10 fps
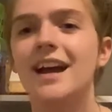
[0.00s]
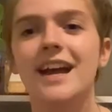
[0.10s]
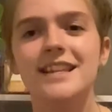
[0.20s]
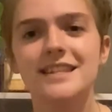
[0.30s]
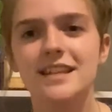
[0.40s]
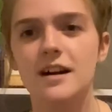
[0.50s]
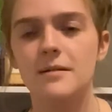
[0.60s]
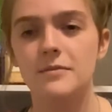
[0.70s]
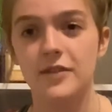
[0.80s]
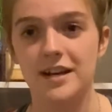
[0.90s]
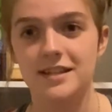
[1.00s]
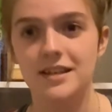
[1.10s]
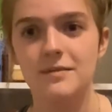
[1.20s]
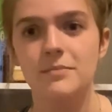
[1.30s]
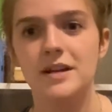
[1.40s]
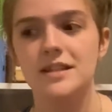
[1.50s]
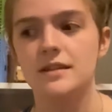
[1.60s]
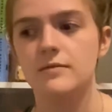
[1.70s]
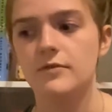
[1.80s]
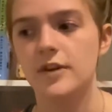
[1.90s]
it's fantasy, but it's a
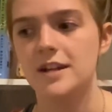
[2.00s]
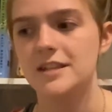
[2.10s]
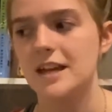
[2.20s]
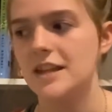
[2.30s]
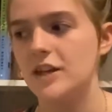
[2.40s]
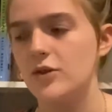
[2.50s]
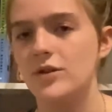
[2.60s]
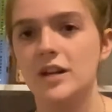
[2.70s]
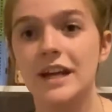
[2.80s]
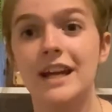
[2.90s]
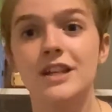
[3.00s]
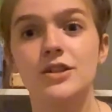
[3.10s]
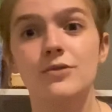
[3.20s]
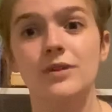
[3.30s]
fantasy I think you could get into